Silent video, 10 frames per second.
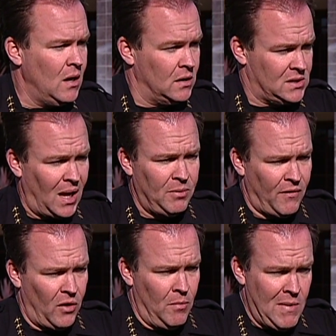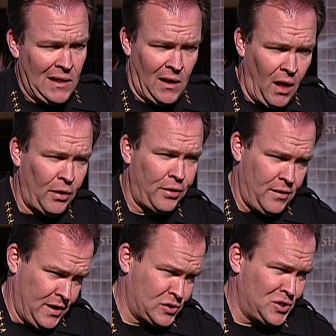on top of all the mental health
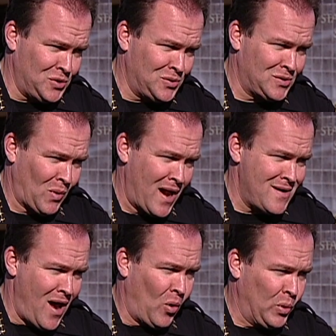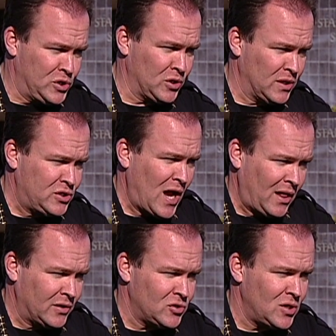issues right now, which are a
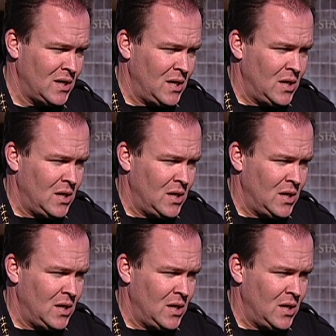challenge.